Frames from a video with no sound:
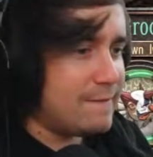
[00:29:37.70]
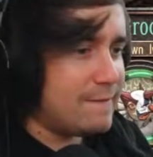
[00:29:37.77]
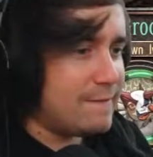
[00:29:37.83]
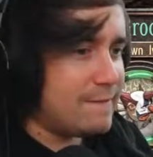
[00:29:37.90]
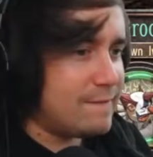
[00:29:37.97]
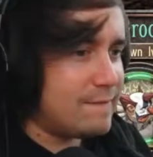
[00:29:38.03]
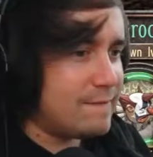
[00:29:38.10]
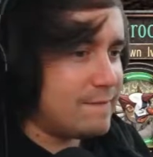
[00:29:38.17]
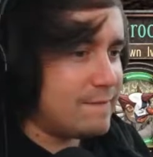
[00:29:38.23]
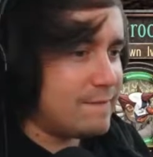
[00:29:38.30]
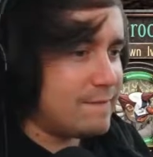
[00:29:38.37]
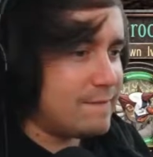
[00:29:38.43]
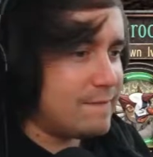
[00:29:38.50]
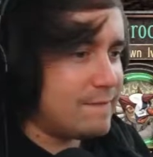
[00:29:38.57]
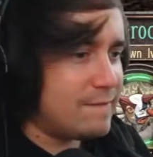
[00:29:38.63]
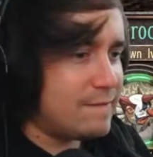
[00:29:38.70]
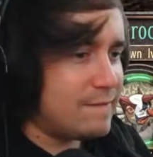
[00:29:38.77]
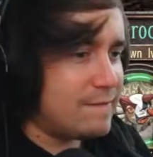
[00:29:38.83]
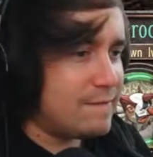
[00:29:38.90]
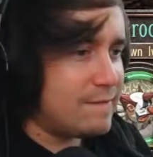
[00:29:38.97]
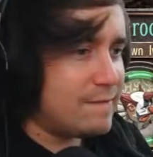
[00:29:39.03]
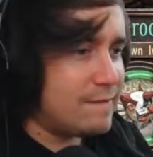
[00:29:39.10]

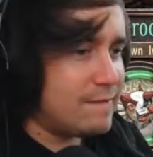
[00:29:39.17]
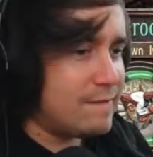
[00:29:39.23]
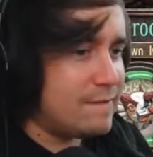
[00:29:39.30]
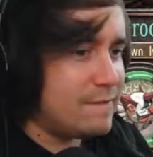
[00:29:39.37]
Nobody speaks.